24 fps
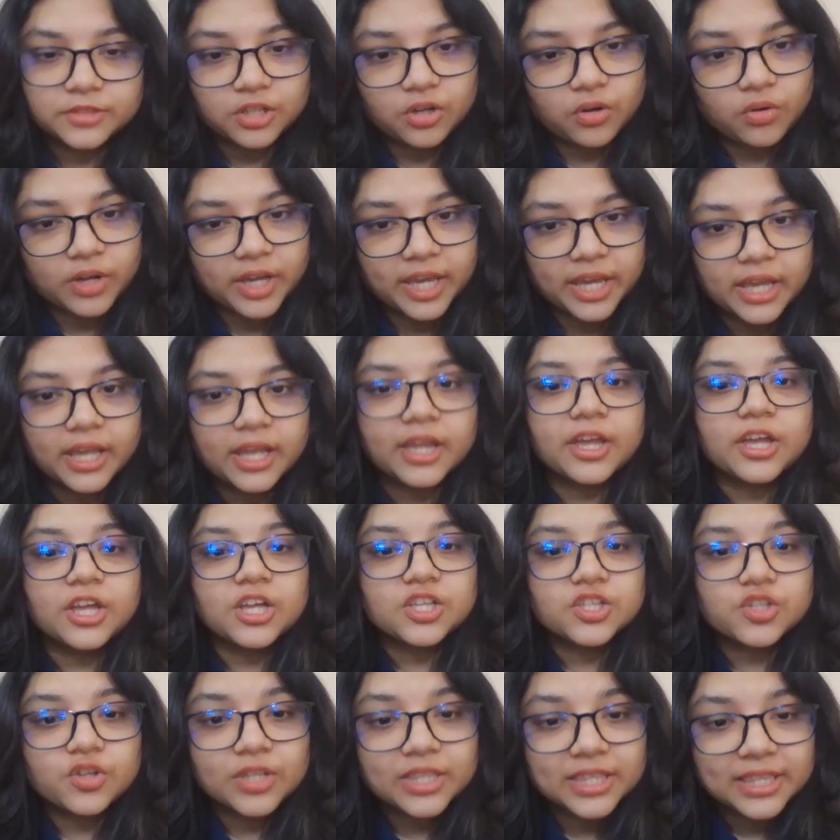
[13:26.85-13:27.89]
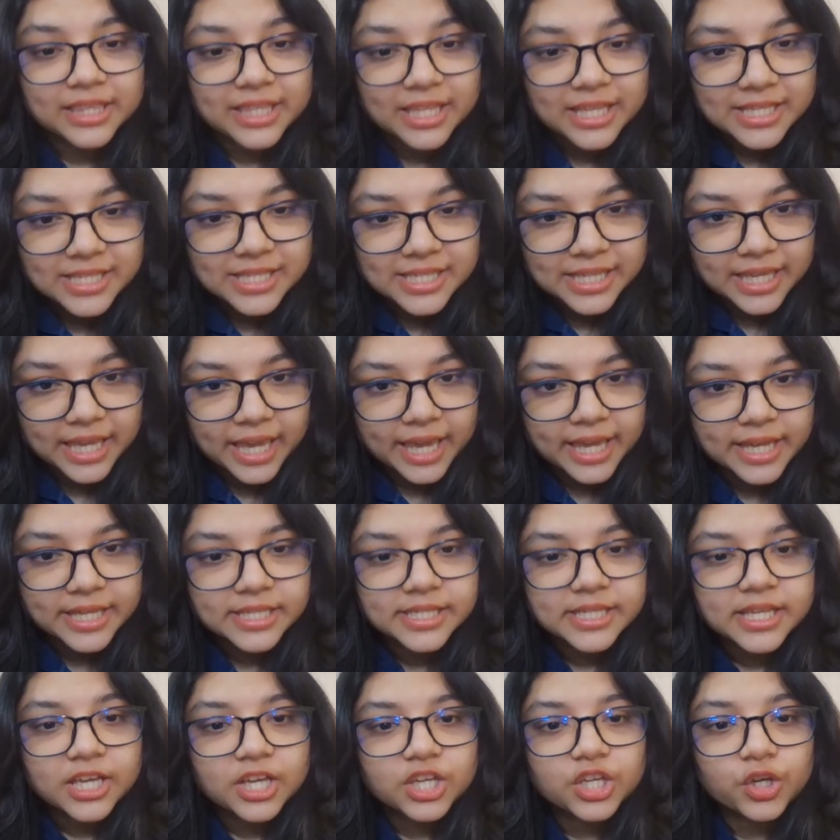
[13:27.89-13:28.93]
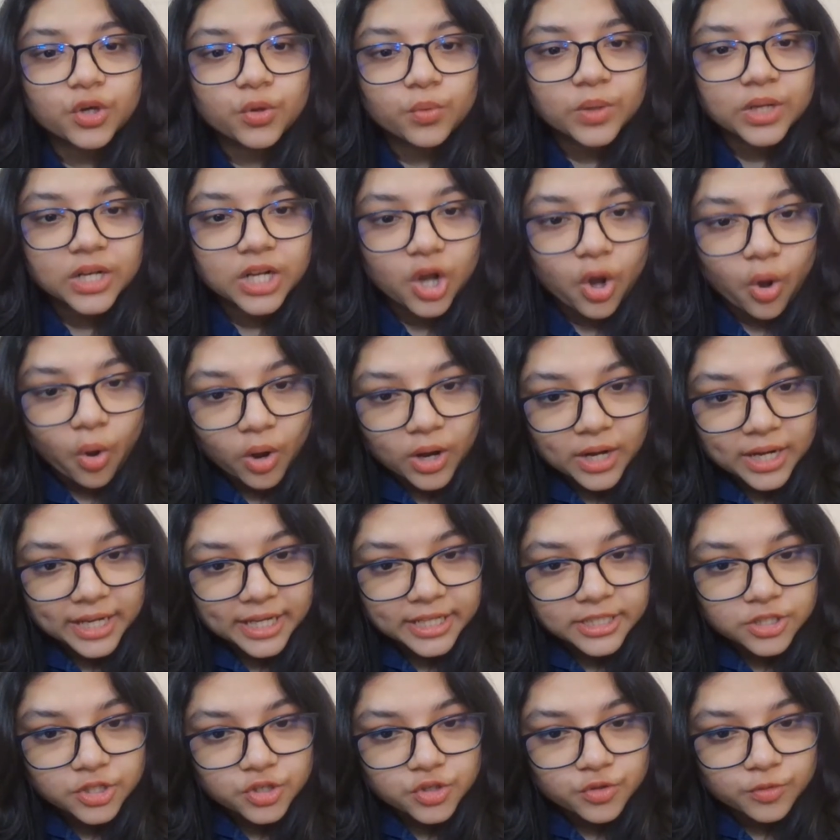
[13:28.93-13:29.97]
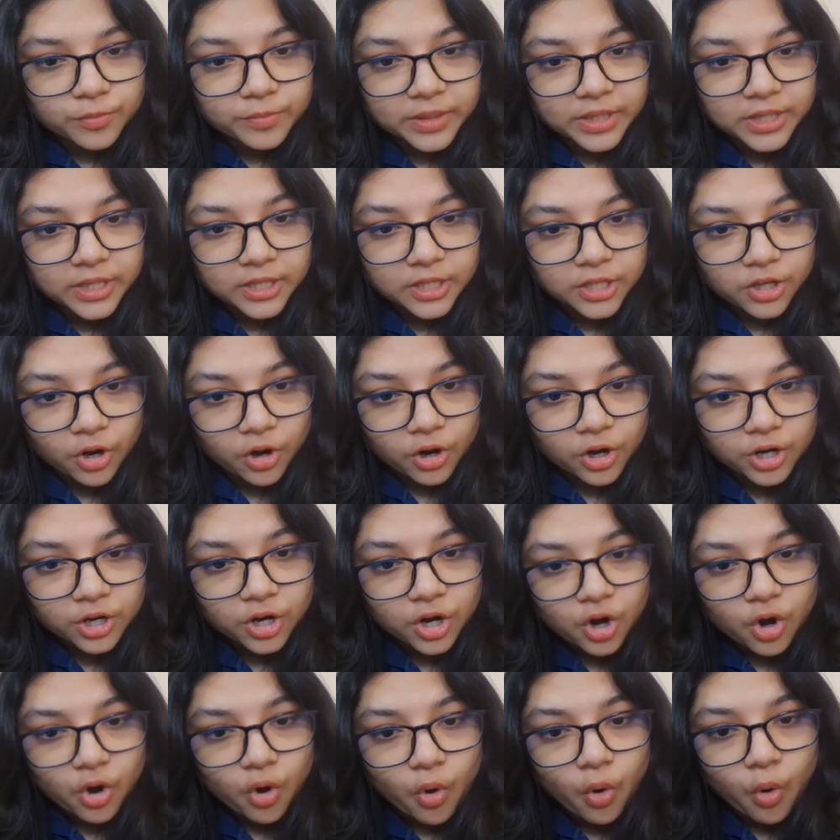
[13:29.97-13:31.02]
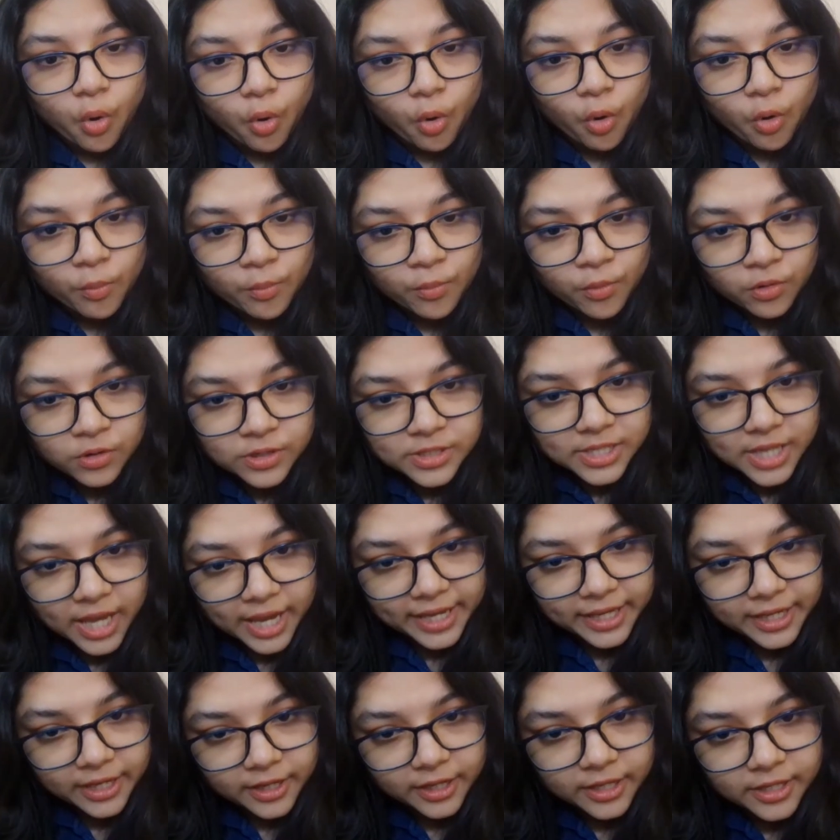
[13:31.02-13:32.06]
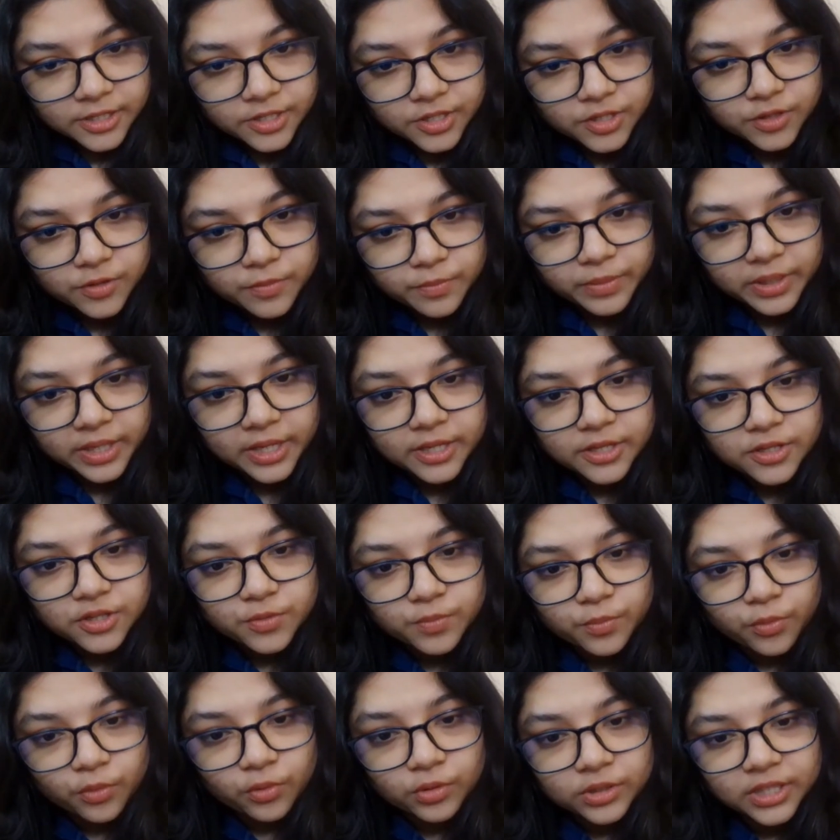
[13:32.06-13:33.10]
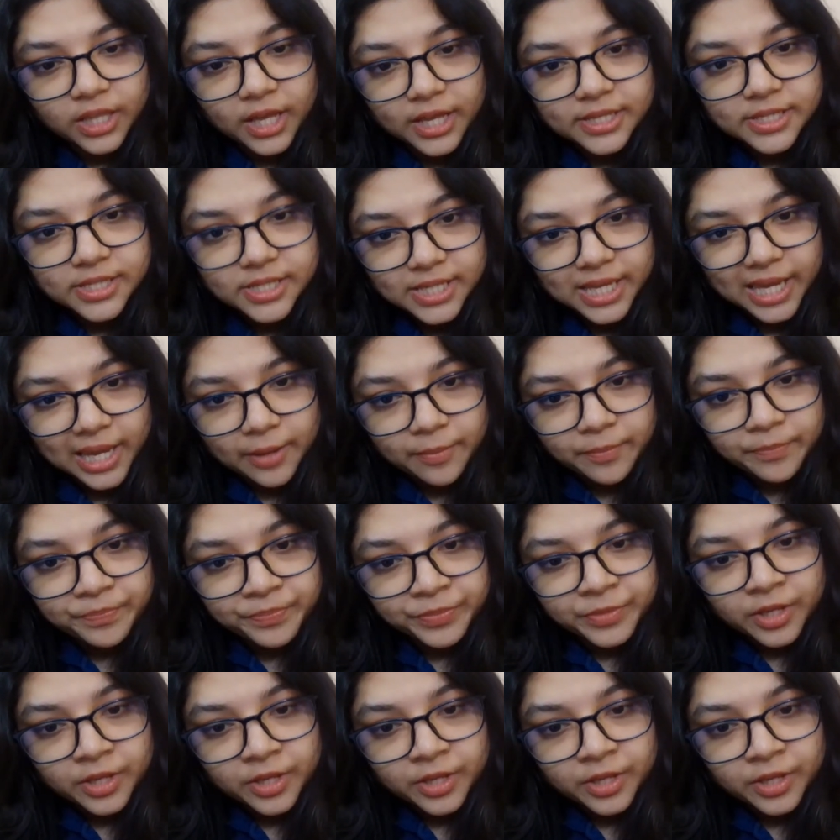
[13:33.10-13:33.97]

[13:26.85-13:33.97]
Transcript: Okay. So this case, you will call it to be your homozygous because both are same.